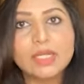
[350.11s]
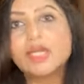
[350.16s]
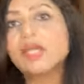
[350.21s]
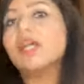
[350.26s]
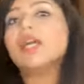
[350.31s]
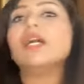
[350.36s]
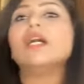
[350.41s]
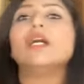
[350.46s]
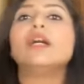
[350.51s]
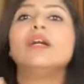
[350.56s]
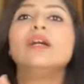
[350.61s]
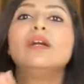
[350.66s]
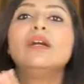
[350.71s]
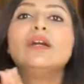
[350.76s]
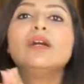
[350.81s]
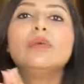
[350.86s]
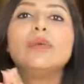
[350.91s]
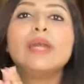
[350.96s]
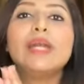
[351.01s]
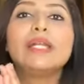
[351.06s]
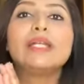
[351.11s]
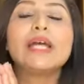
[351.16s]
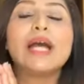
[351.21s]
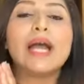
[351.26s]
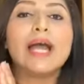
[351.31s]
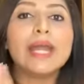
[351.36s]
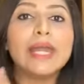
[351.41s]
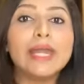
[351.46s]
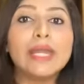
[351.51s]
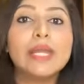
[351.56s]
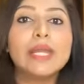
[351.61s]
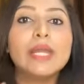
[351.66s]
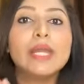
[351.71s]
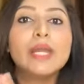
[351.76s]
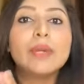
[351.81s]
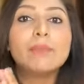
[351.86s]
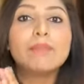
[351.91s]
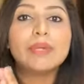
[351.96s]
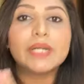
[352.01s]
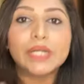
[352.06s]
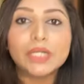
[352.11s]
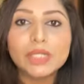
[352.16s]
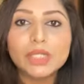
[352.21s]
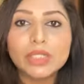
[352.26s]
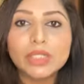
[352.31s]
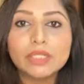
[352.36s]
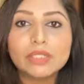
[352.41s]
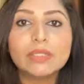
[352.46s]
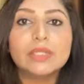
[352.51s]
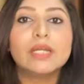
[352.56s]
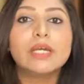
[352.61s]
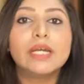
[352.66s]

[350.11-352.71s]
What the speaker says: at high pressure.